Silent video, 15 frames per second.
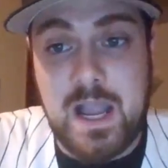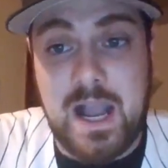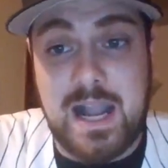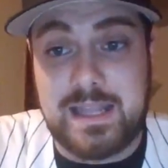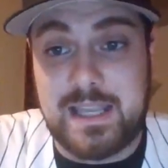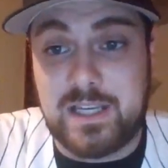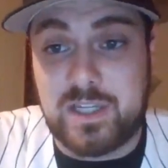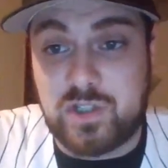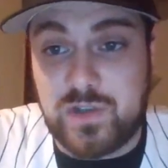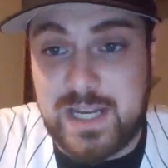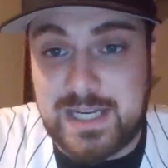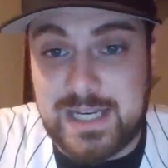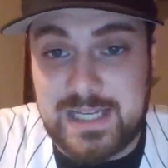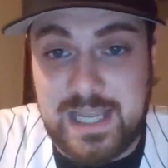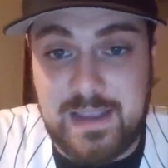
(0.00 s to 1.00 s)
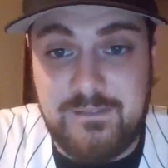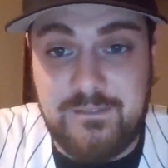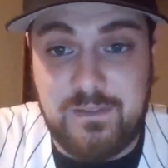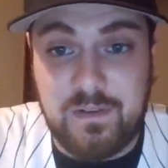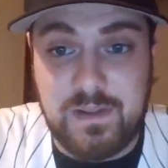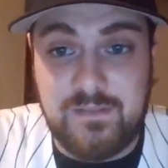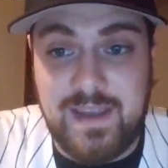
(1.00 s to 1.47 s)
I think Strand could take
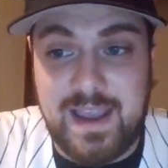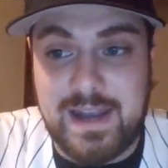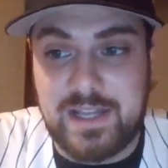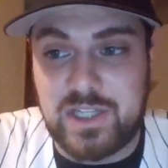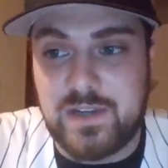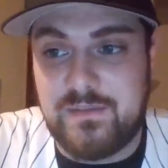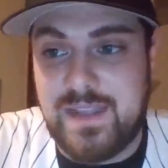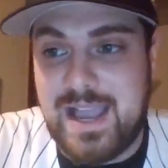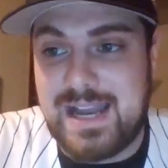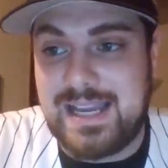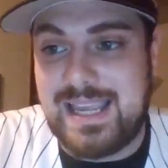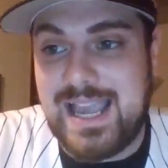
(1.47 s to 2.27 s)
full advantage of that.